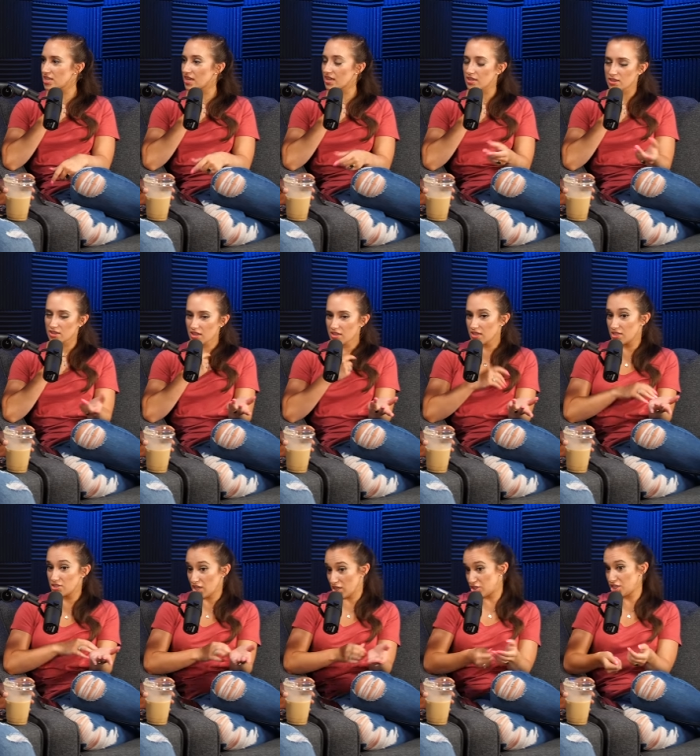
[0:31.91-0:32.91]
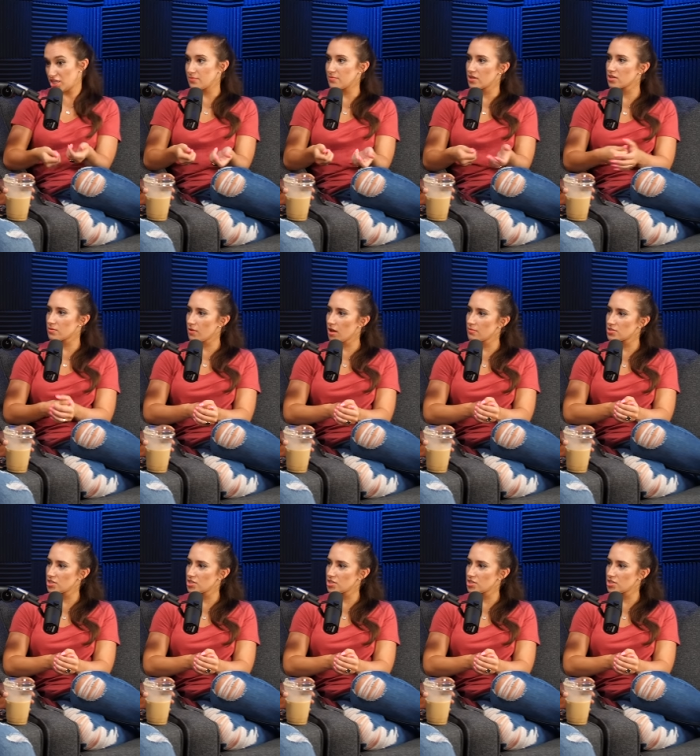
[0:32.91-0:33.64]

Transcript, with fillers: like, and she's like, she emailed the mom.